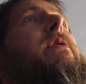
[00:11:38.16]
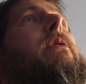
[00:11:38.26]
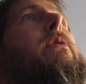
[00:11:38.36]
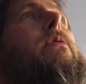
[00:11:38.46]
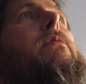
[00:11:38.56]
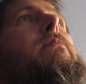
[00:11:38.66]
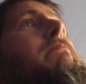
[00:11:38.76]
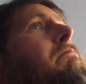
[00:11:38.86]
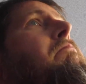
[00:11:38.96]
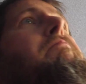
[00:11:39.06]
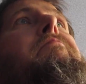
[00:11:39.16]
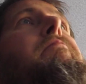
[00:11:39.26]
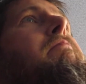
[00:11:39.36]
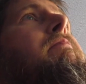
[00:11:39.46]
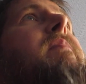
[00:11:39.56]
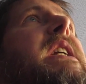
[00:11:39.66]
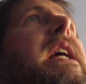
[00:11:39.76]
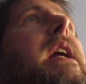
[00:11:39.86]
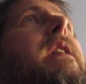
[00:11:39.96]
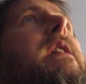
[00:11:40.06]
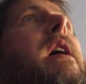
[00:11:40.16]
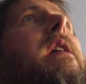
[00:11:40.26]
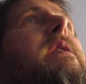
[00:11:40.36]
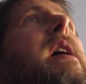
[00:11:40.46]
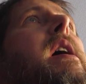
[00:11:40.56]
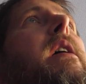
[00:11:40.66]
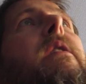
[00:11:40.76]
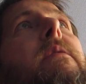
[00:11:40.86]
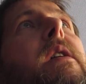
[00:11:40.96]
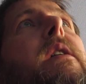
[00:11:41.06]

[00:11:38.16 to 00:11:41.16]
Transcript: to get in there and take,